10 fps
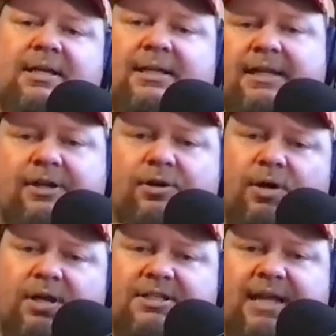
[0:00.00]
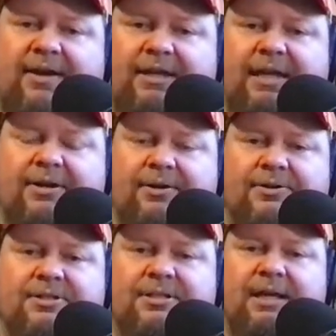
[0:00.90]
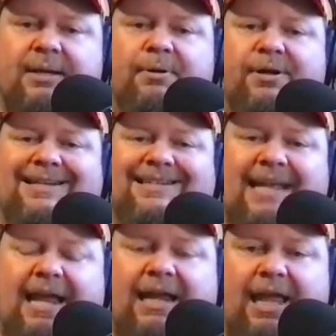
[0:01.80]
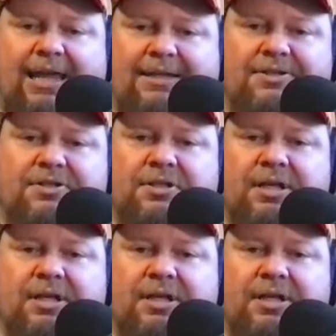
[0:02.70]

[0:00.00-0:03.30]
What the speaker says: And then he crossed out years and put decades.